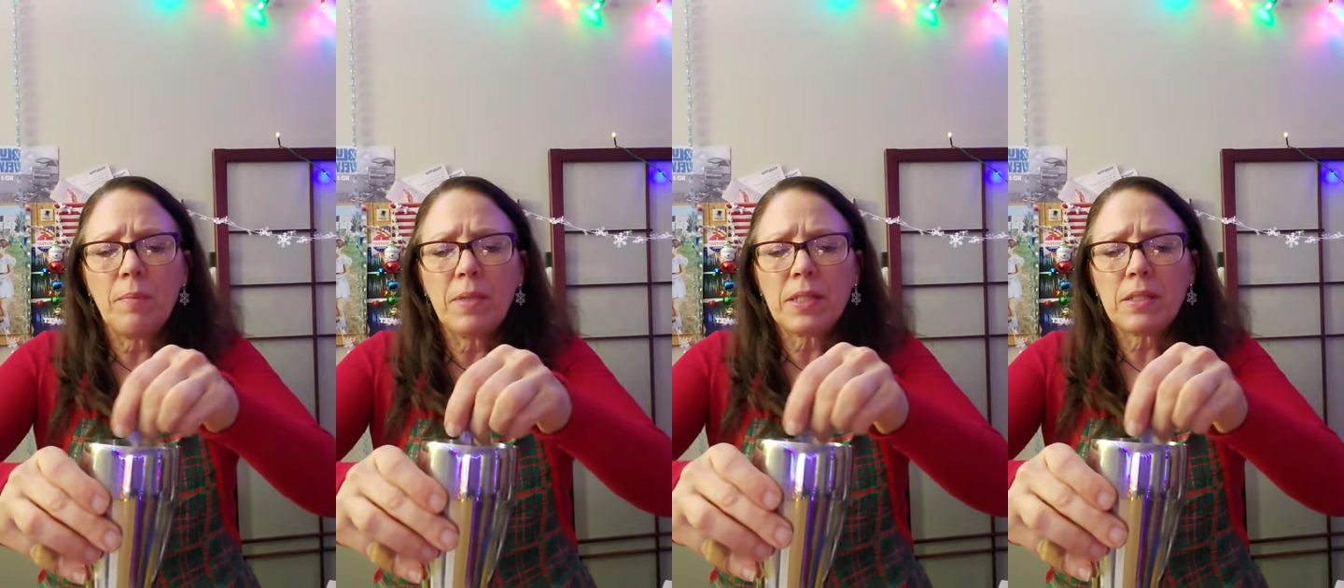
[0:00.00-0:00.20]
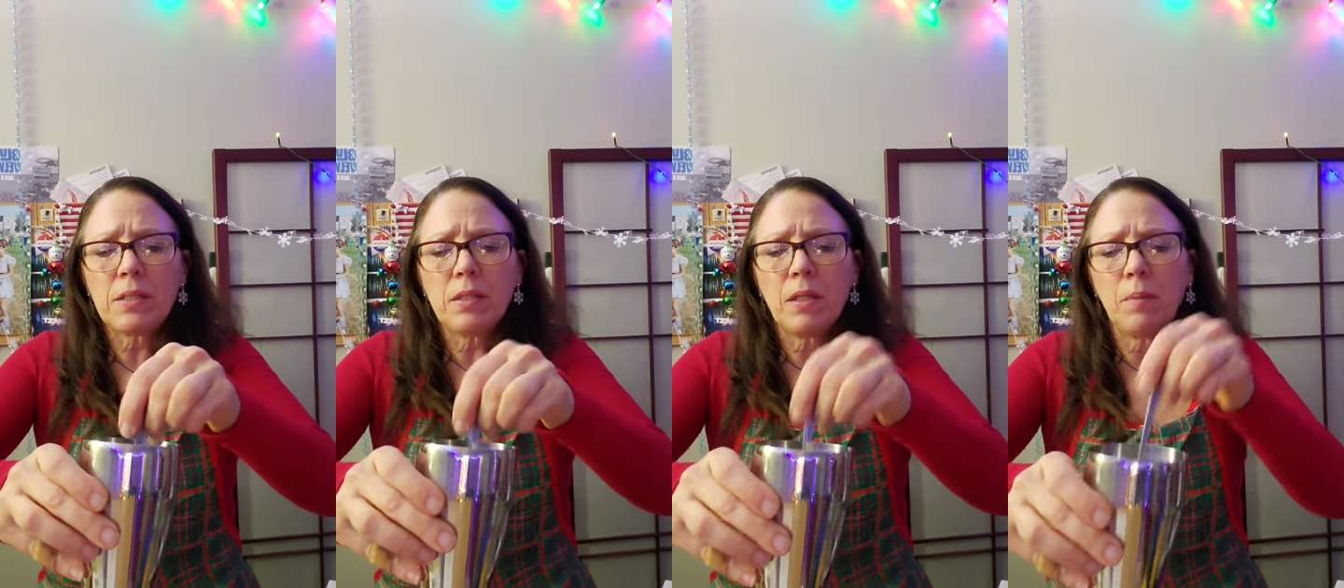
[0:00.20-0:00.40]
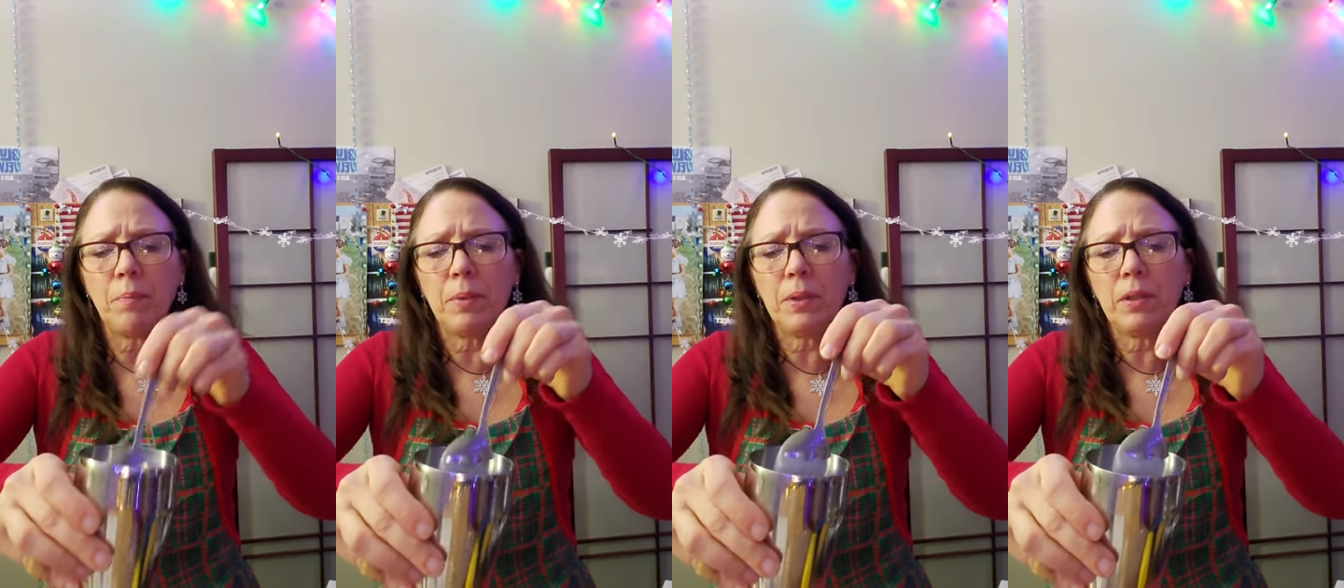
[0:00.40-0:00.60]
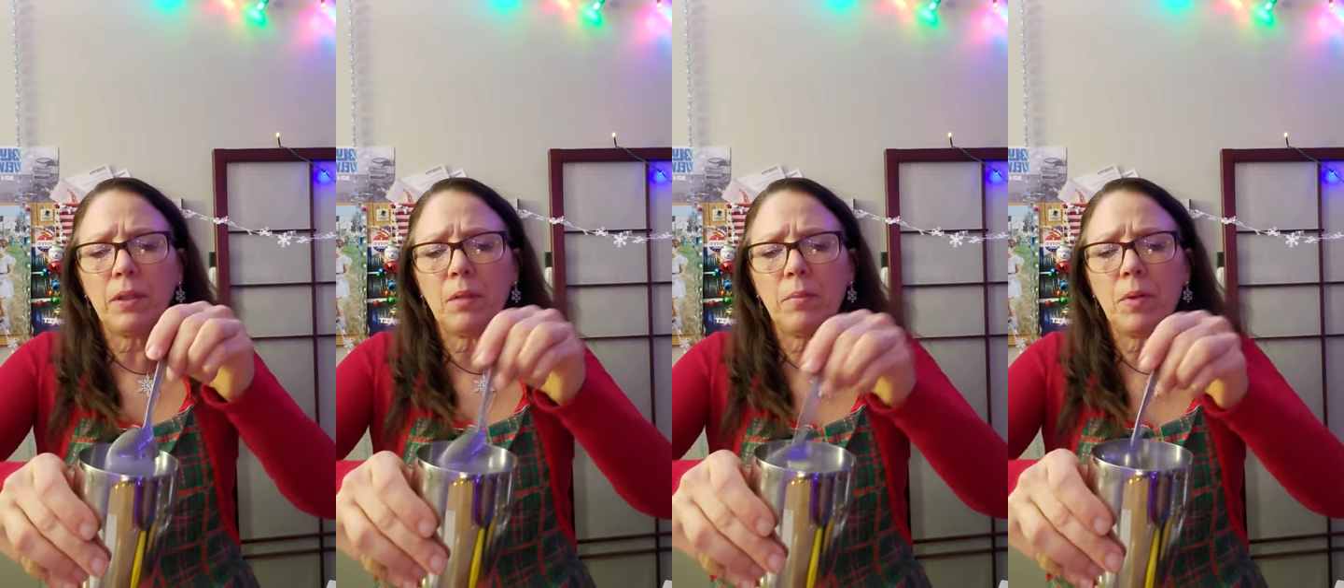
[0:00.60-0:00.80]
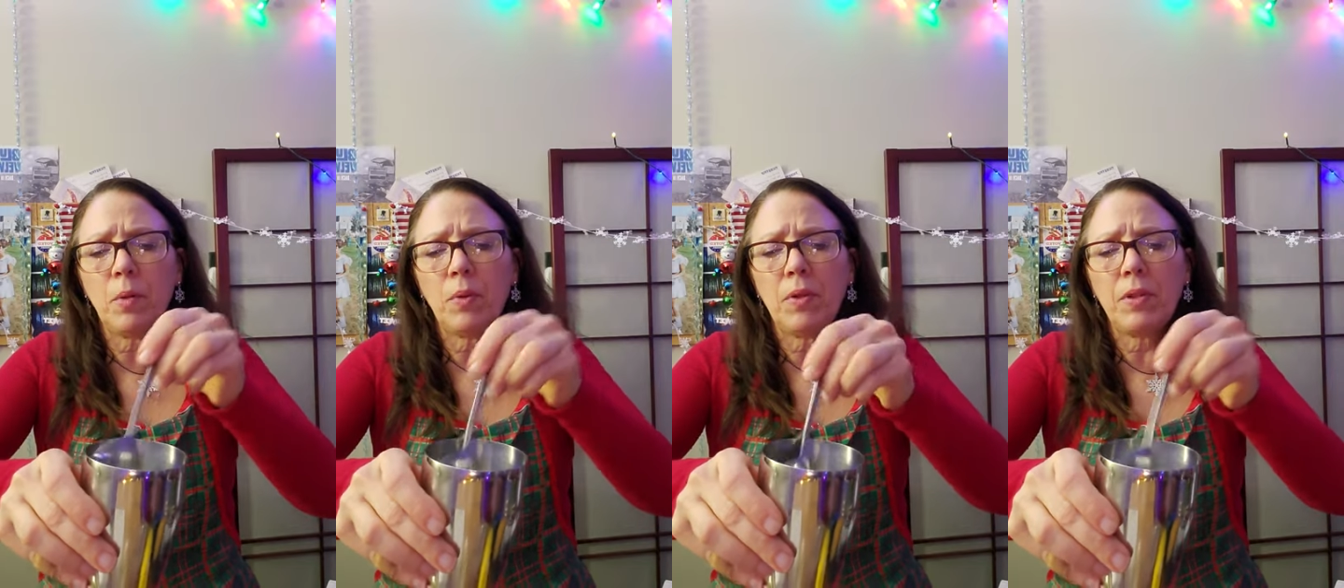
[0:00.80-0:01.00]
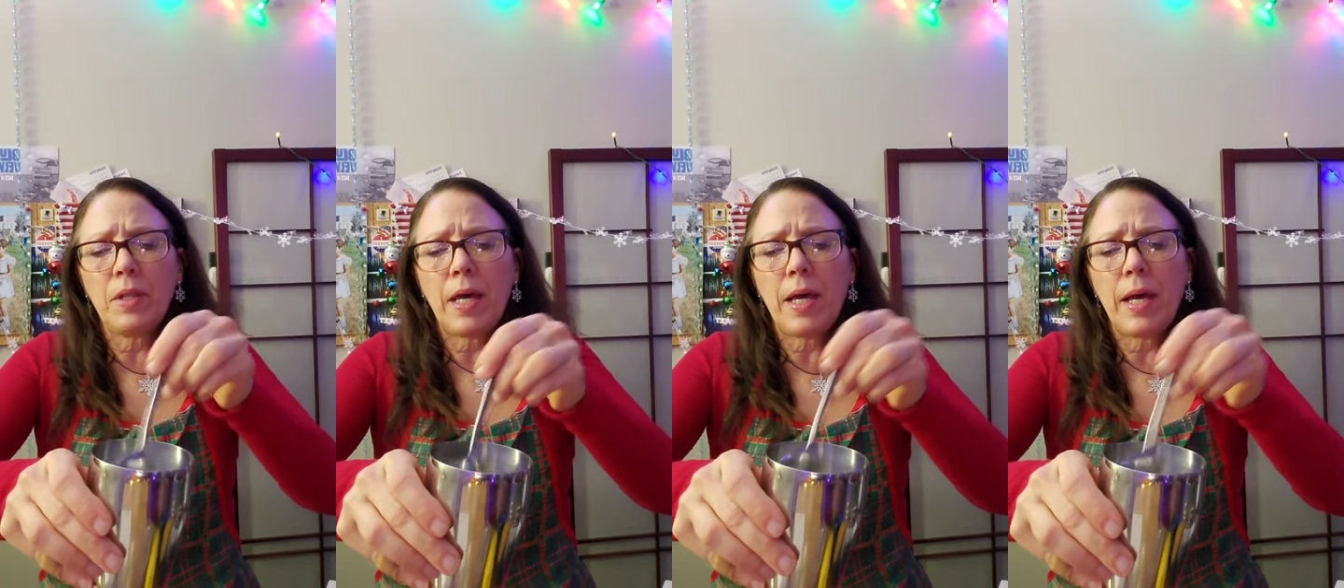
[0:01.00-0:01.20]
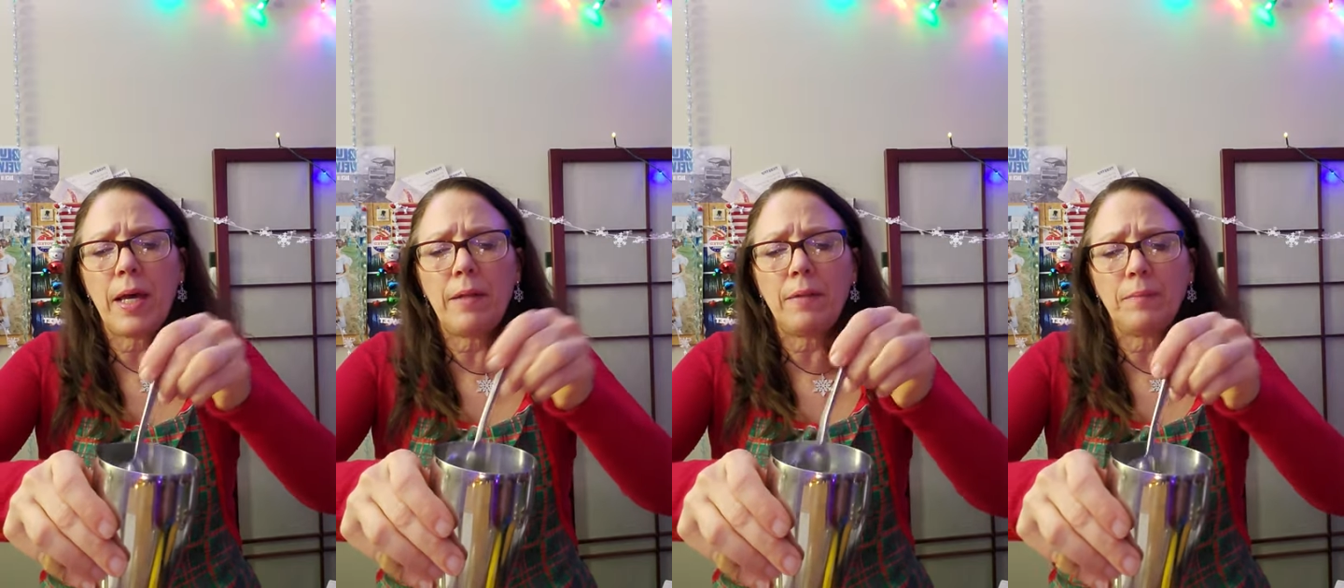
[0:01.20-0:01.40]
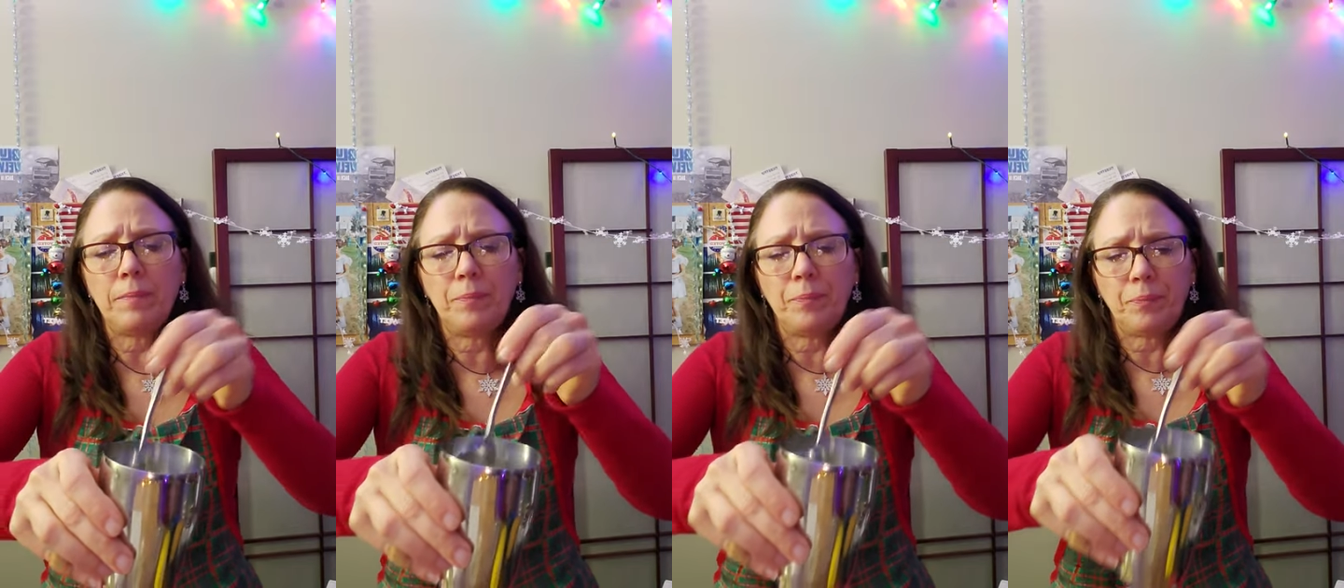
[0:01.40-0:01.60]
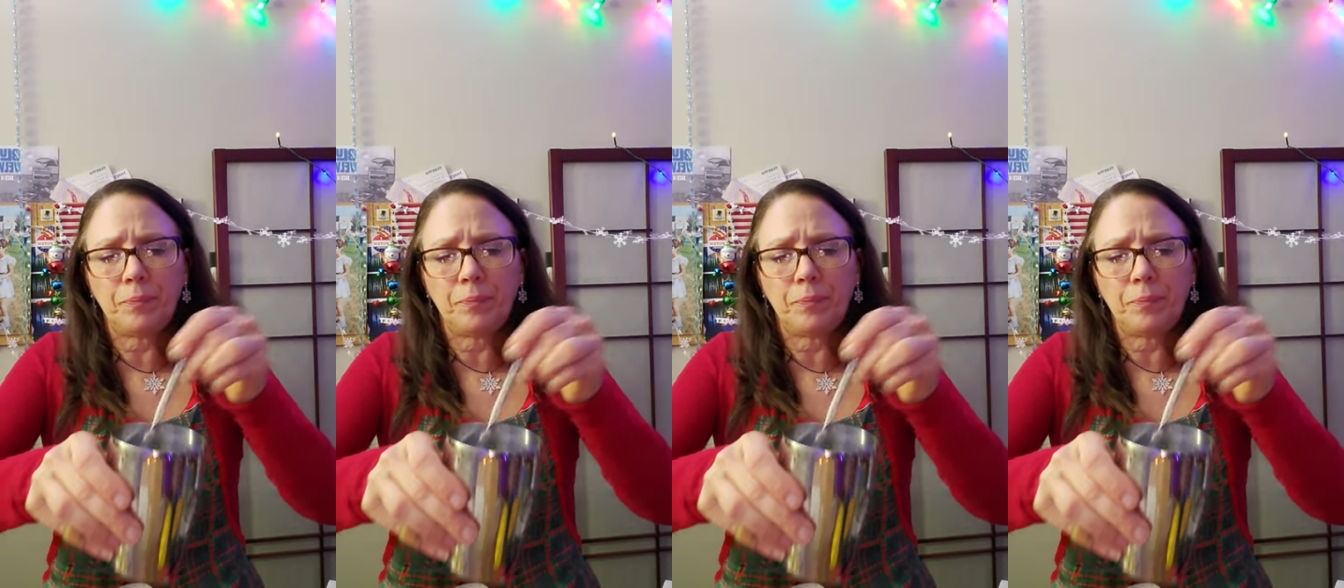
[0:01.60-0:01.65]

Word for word: mix it up a little bit with that.